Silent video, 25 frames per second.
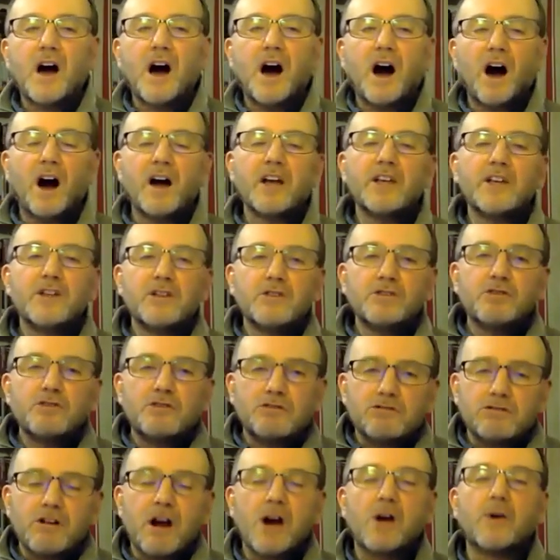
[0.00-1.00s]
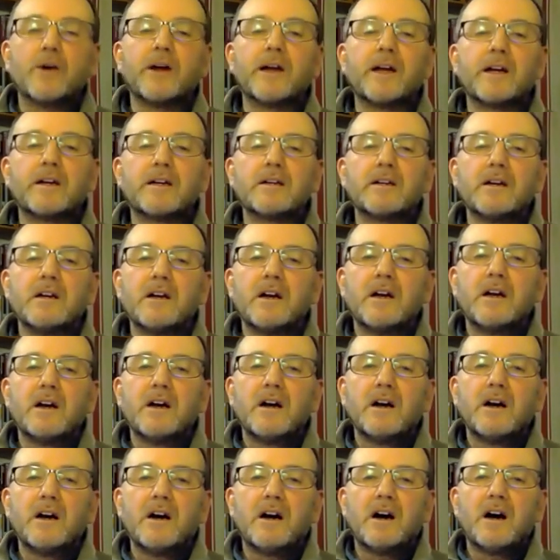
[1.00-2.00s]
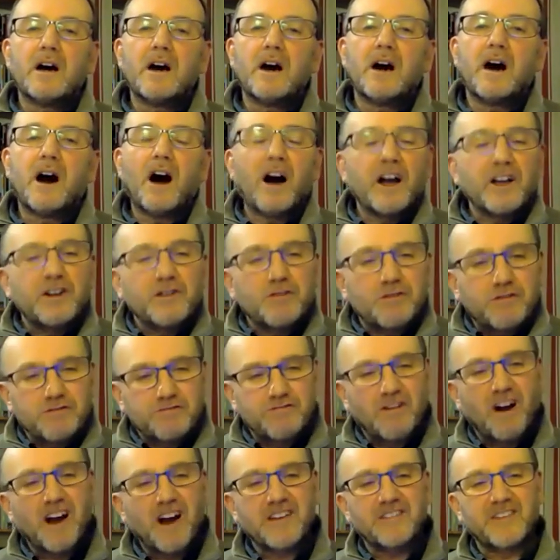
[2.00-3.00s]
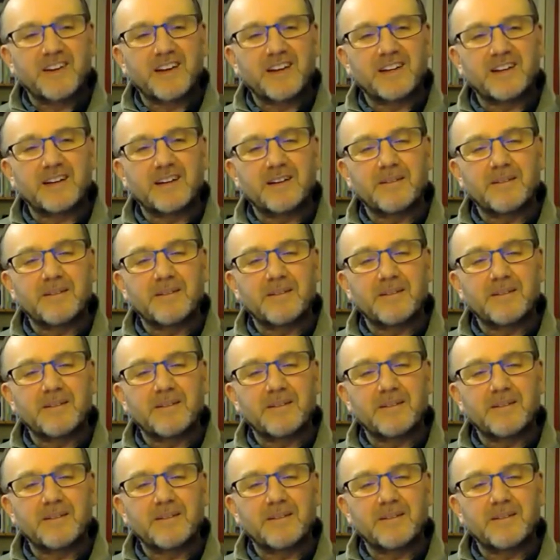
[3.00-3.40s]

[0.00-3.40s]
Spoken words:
Are you growing? Are you thriving?